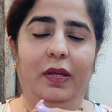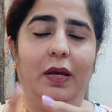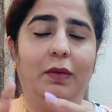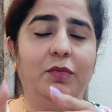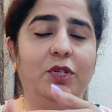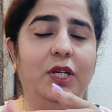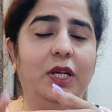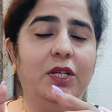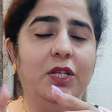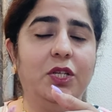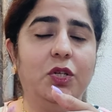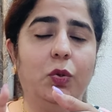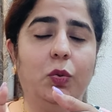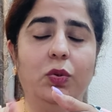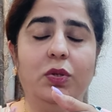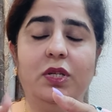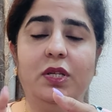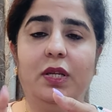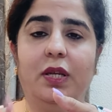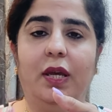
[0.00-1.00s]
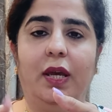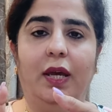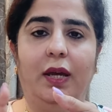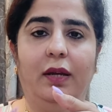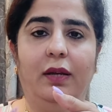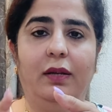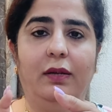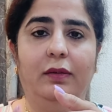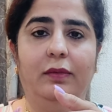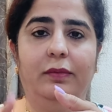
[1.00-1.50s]
I'm just so
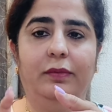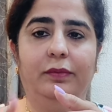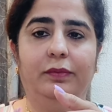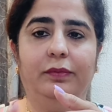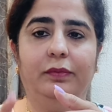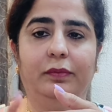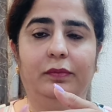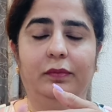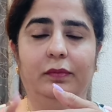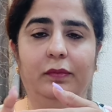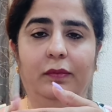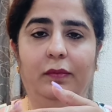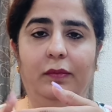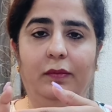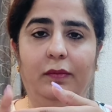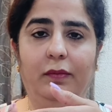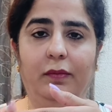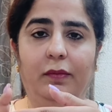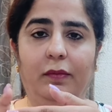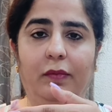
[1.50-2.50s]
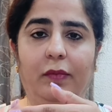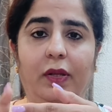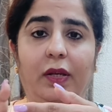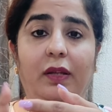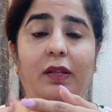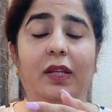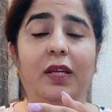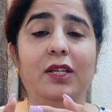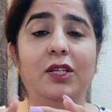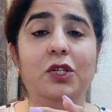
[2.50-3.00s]
scared.
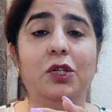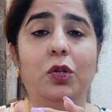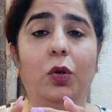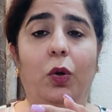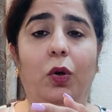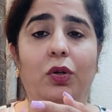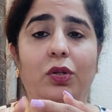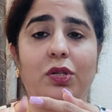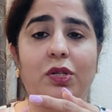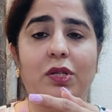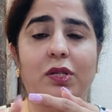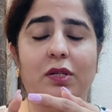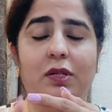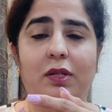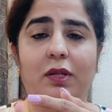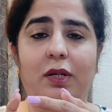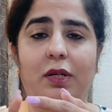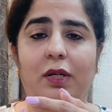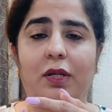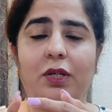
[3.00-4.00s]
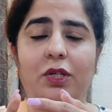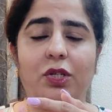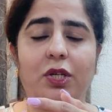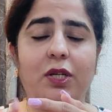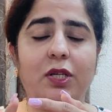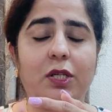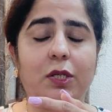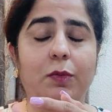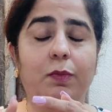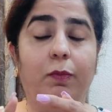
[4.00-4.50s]
These thoughts
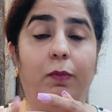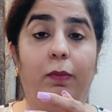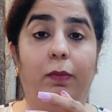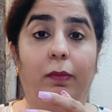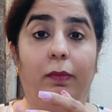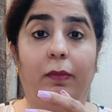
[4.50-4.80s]
just